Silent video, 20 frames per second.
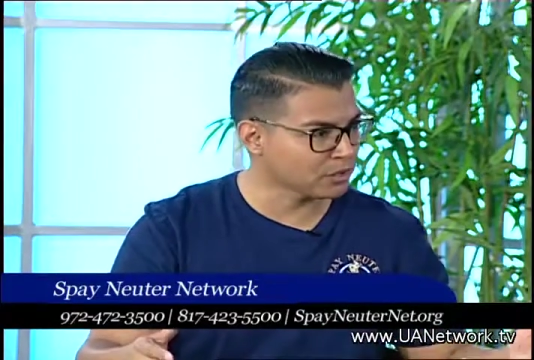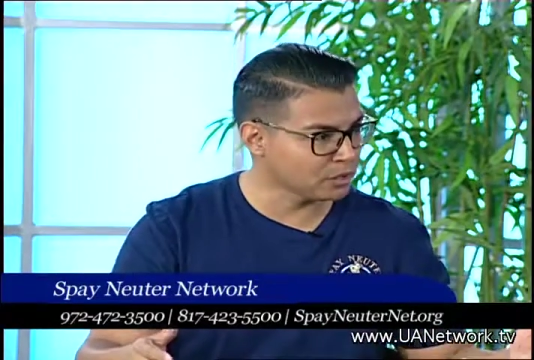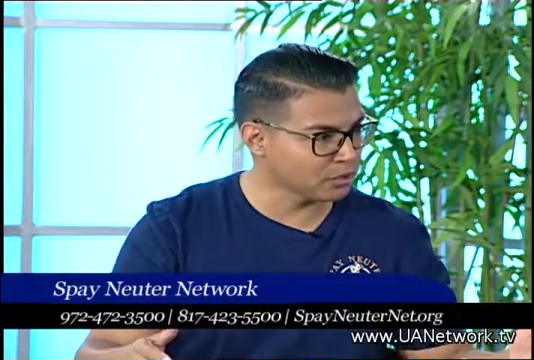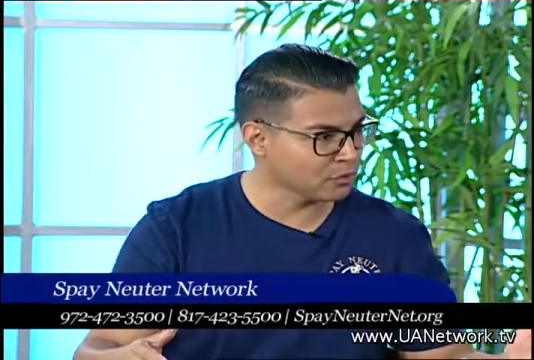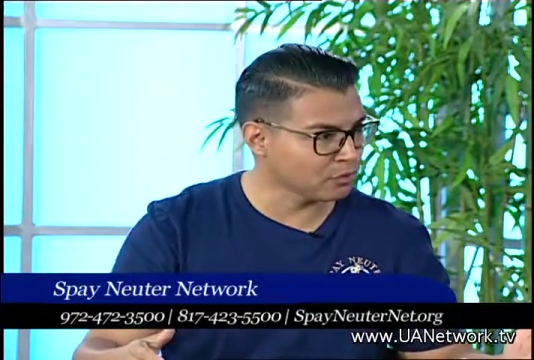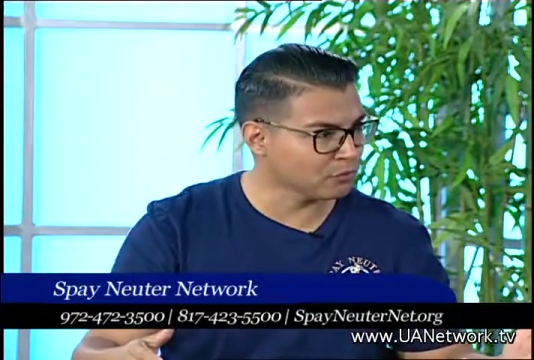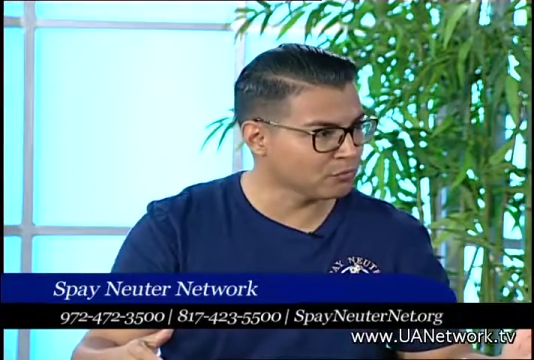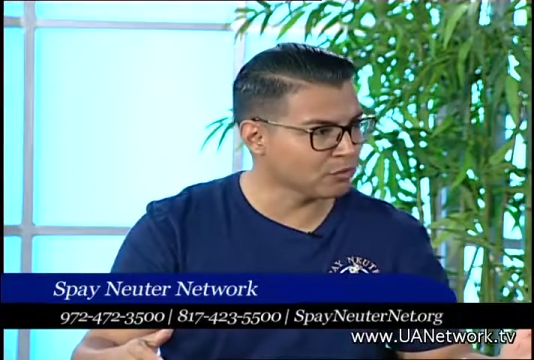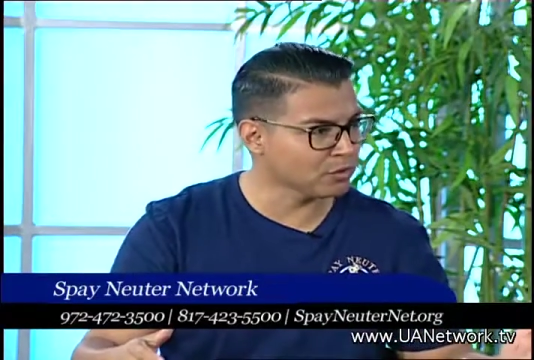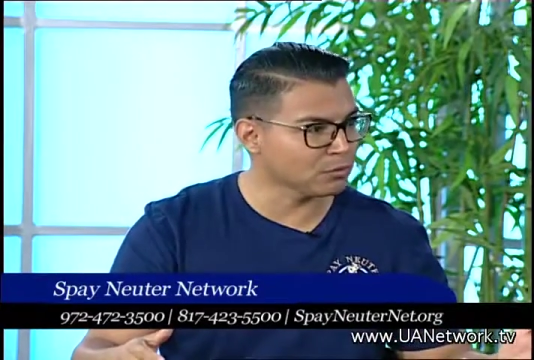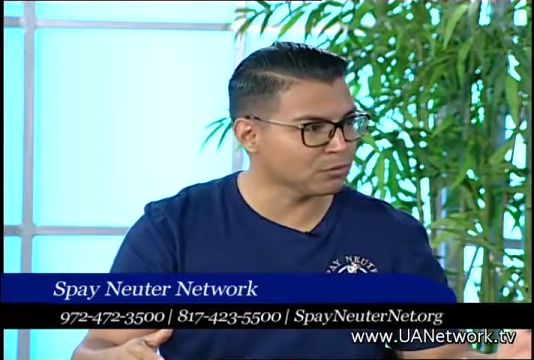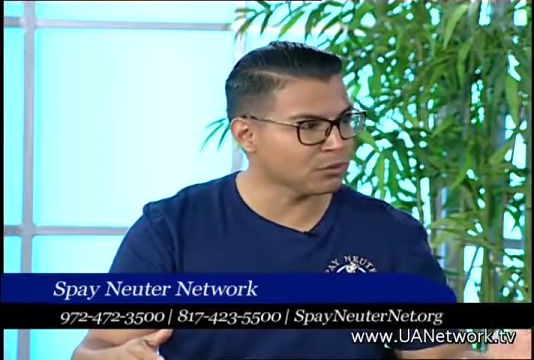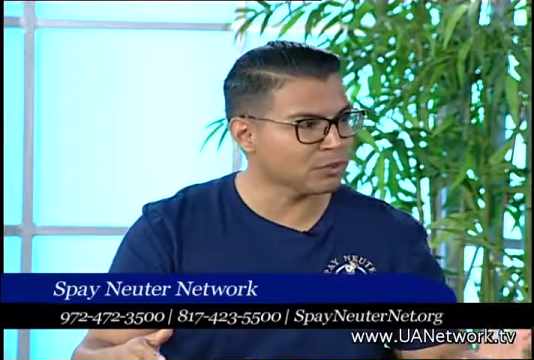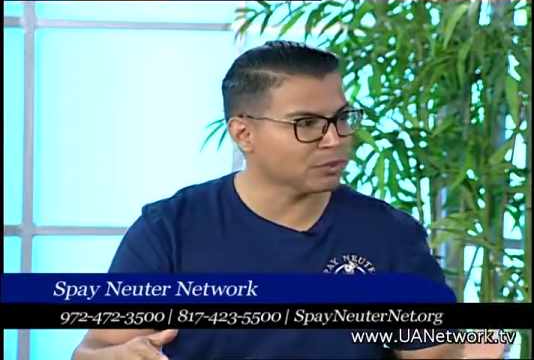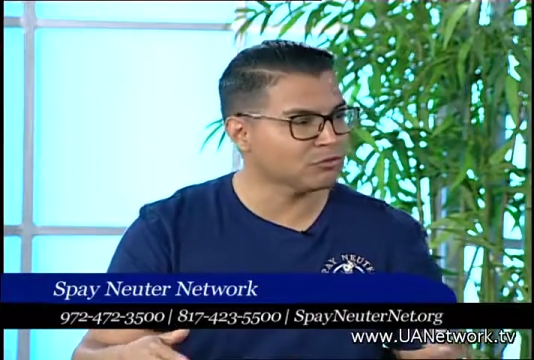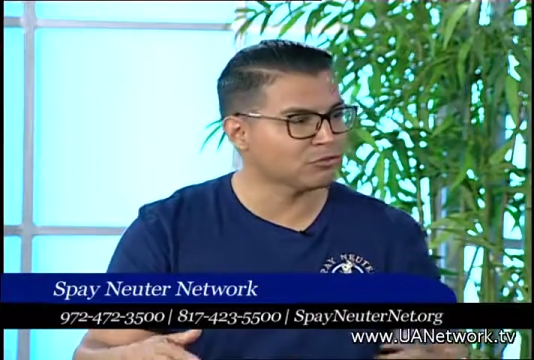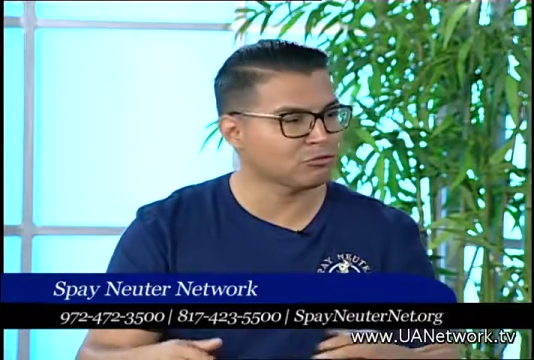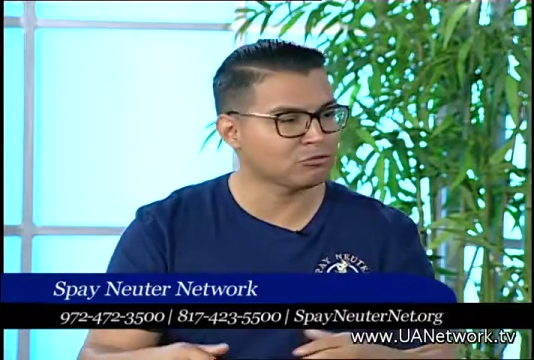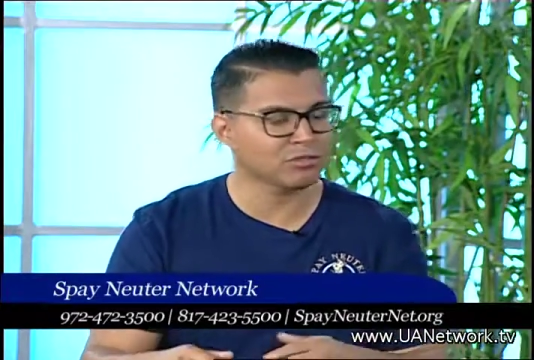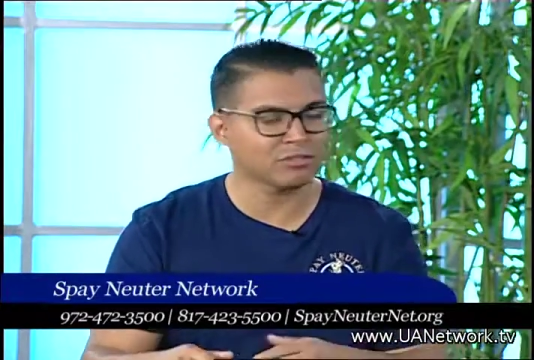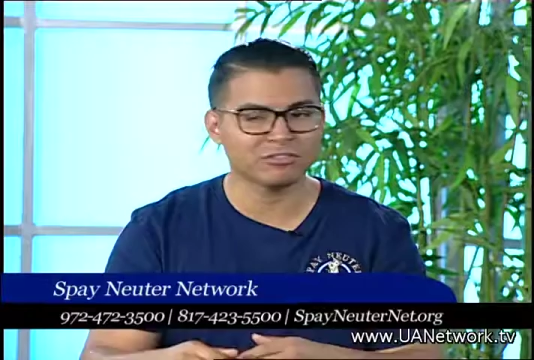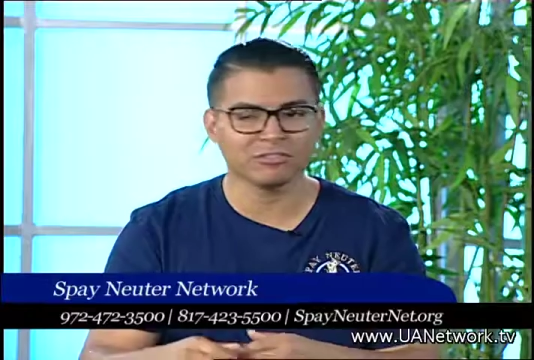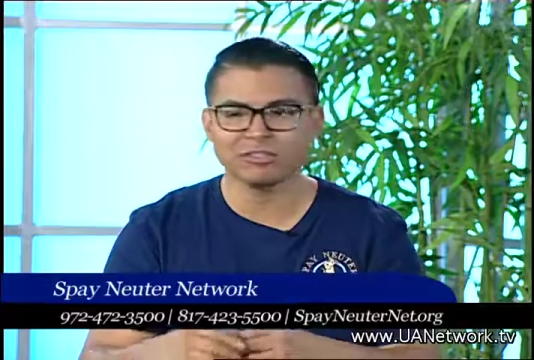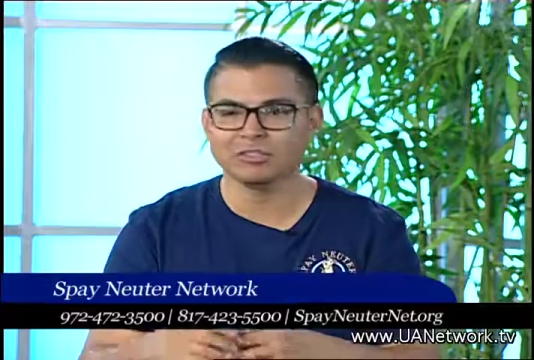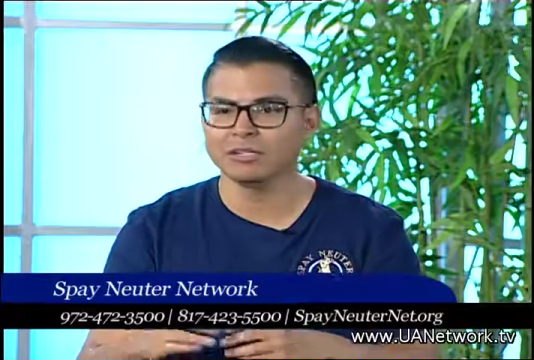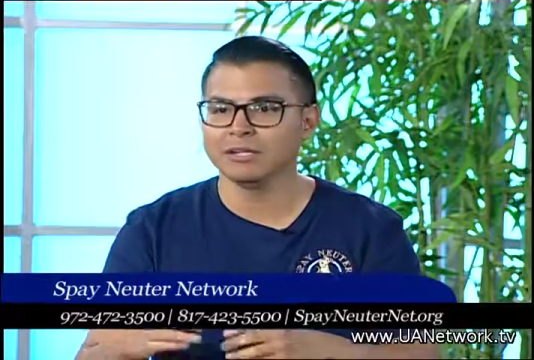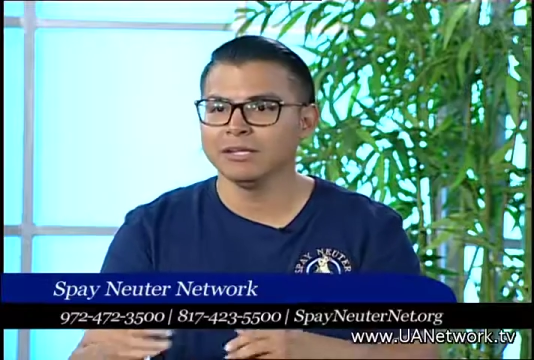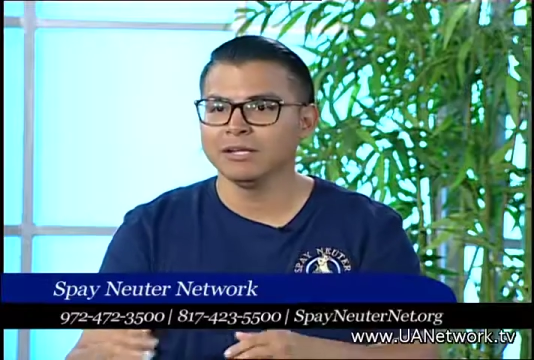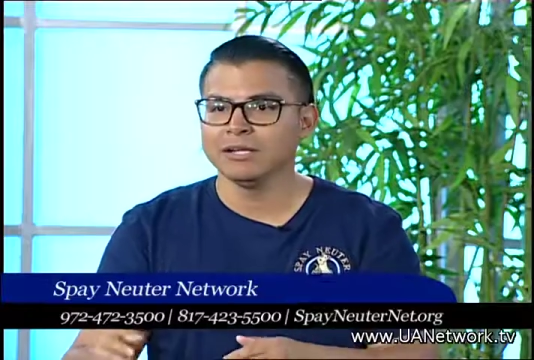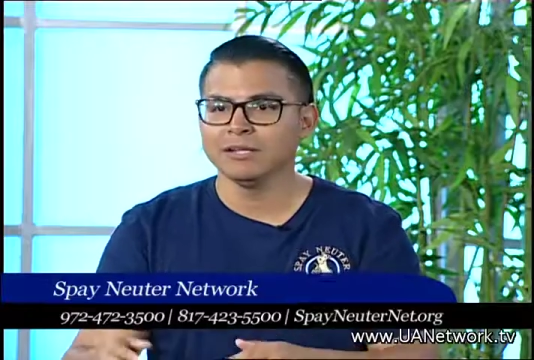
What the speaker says: you know, for the registration.